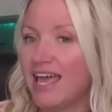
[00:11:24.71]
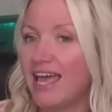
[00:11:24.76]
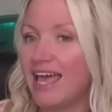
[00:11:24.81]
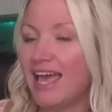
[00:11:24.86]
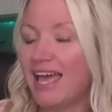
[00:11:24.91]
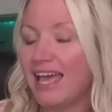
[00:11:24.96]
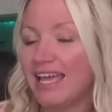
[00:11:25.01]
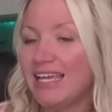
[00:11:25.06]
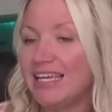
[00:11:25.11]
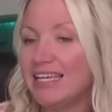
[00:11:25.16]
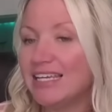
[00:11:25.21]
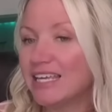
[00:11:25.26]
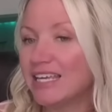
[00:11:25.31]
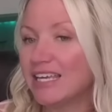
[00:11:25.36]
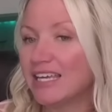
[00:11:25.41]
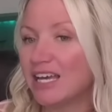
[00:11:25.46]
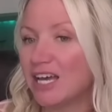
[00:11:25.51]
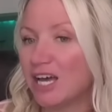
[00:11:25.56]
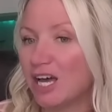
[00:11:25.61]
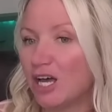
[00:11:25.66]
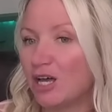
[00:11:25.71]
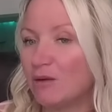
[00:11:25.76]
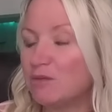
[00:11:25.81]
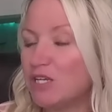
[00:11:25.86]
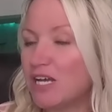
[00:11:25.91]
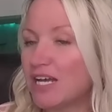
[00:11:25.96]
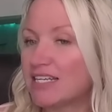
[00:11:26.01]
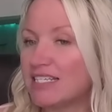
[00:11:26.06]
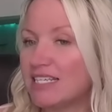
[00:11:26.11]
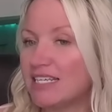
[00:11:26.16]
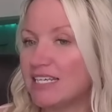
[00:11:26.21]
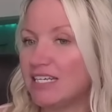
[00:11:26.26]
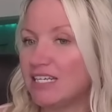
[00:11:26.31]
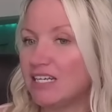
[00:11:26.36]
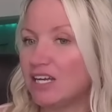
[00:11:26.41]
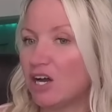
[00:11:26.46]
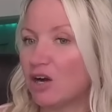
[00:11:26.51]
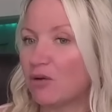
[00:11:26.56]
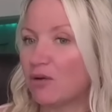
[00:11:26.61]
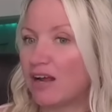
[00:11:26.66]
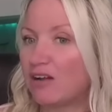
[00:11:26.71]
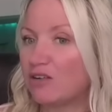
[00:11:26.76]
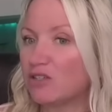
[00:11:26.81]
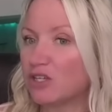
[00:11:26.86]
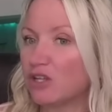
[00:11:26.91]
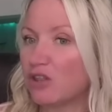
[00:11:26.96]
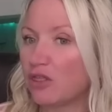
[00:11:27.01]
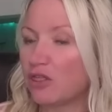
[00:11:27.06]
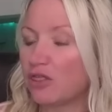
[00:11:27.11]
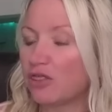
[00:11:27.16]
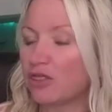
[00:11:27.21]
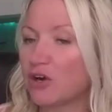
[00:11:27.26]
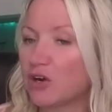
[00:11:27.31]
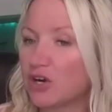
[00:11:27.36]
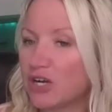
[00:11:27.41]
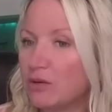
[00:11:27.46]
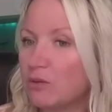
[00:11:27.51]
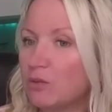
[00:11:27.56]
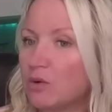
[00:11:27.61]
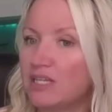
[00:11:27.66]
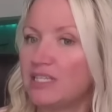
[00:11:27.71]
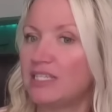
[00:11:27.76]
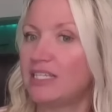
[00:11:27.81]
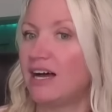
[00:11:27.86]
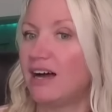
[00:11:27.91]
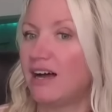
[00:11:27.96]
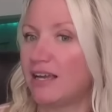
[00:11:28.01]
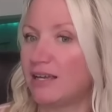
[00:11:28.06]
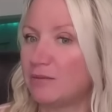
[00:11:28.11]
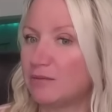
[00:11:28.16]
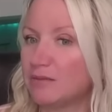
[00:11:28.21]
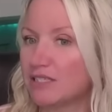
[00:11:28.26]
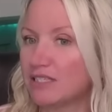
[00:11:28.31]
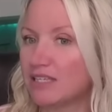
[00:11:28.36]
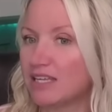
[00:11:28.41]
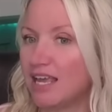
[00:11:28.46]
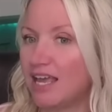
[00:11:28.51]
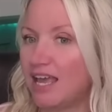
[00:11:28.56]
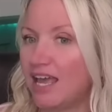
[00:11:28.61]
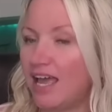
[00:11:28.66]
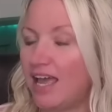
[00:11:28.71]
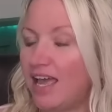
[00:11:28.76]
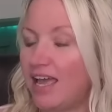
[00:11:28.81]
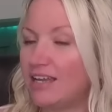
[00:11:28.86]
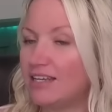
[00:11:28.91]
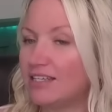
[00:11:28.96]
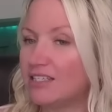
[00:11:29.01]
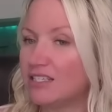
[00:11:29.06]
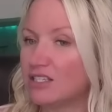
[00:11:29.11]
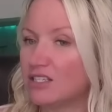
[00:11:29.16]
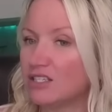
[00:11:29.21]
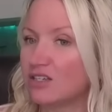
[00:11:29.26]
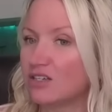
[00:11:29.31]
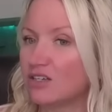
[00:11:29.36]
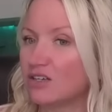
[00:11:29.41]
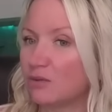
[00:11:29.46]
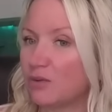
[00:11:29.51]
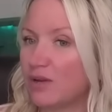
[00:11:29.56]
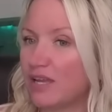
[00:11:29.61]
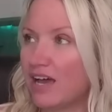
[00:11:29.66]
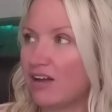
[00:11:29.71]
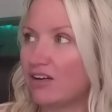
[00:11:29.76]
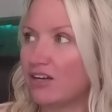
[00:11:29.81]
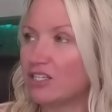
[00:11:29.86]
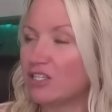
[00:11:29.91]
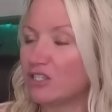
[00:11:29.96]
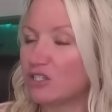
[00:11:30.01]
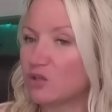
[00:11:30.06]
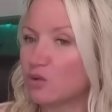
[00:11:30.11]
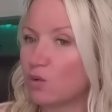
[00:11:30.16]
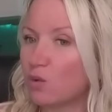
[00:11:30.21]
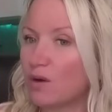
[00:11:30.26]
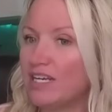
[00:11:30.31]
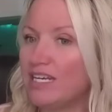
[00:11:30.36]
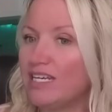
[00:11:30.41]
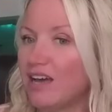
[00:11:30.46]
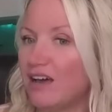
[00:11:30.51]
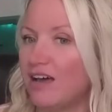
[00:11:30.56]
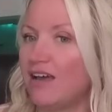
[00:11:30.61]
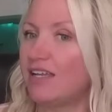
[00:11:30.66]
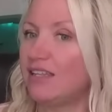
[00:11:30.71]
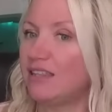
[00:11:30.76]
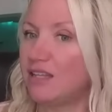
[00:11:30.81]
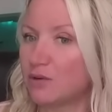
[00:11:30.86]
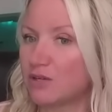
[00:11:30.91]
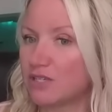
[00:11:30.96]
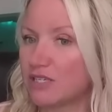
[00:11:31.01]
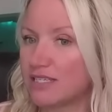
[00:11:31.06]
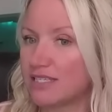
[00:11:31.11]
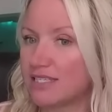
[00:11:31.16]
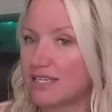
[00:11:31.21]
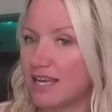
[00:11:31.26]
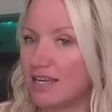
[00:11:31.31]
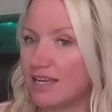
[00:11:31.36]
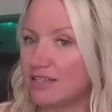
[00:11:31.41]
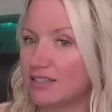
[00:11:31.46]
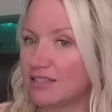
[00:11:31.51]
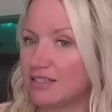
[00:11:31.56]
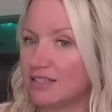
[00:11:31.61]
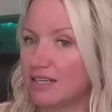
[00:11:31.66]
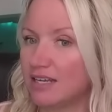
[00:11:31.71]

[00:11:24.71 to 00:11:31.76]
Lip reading: Hank objected around 31 times, and we counted 29 that were sustained.